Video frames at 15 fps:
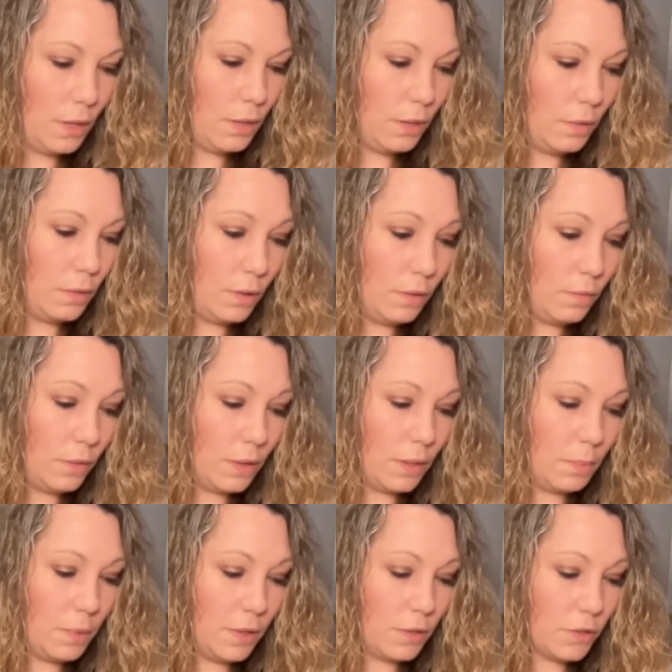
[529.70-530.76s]
You could really
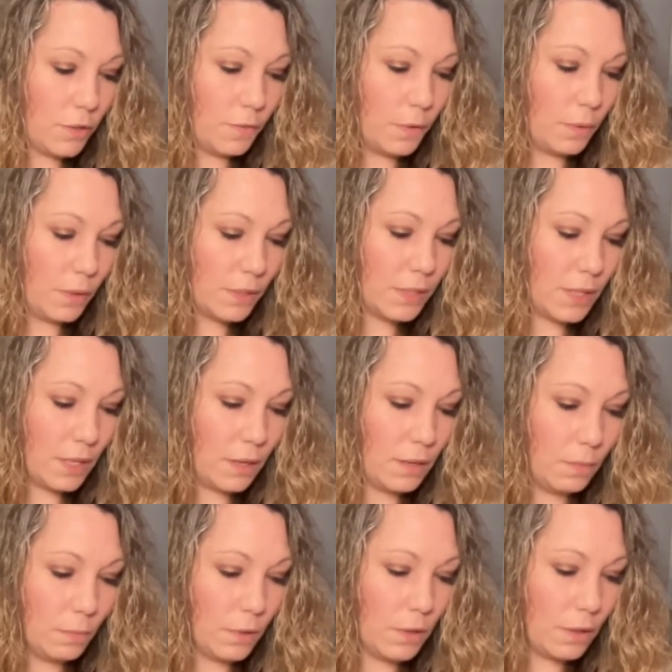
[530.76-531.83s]
be just focusing
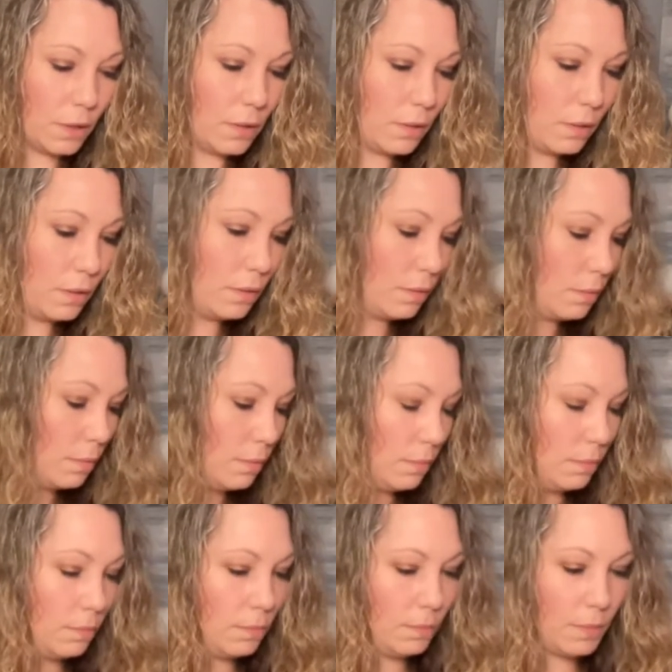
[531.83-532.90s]
on work.
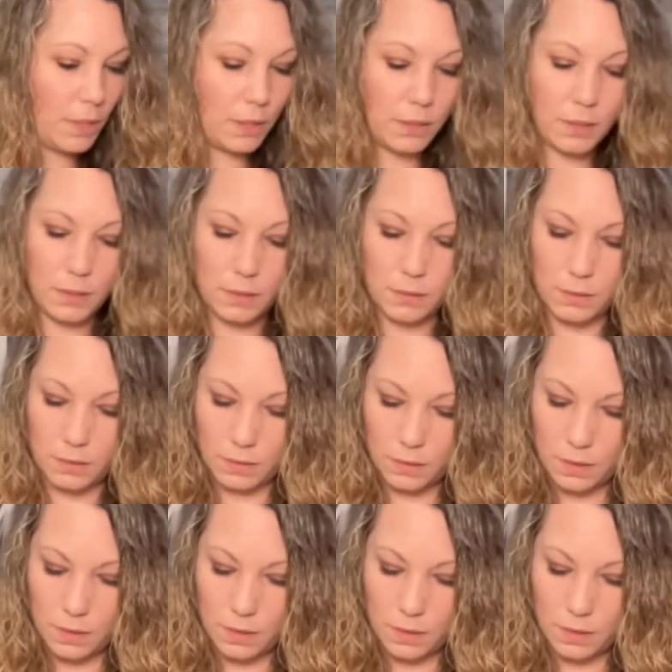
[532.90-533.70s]
Pisces.